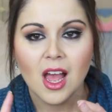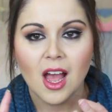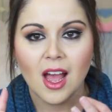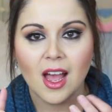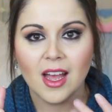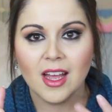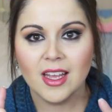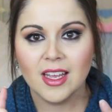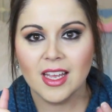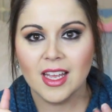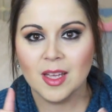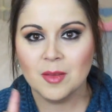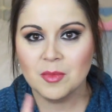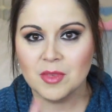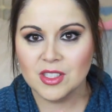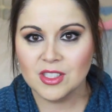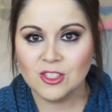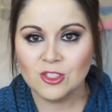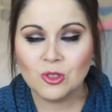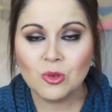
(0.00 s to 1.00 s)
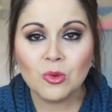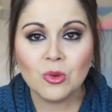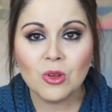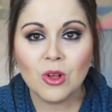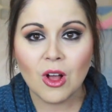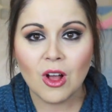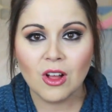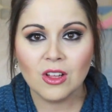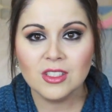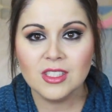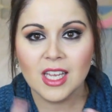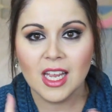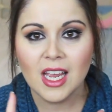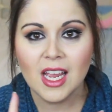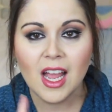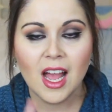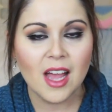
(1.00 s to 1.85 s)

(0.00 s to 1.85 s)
I am in school all day.